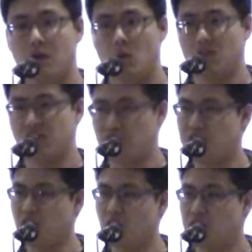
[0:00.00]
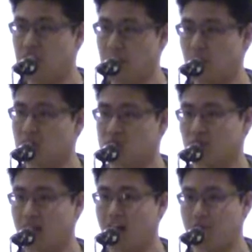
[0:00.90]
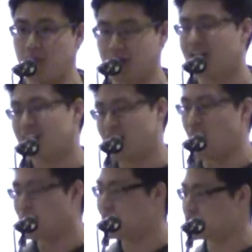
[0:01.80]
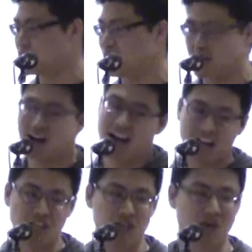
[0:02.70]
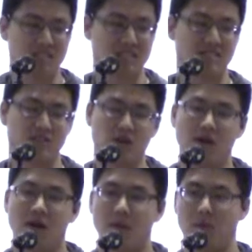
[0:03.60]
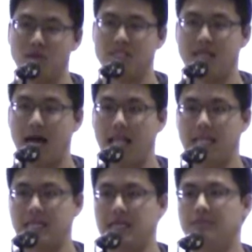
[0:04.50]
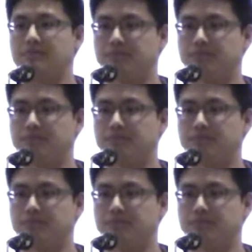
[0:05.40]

With a filthy personal life, but a God bless you, brother, how you doing, sister, personality.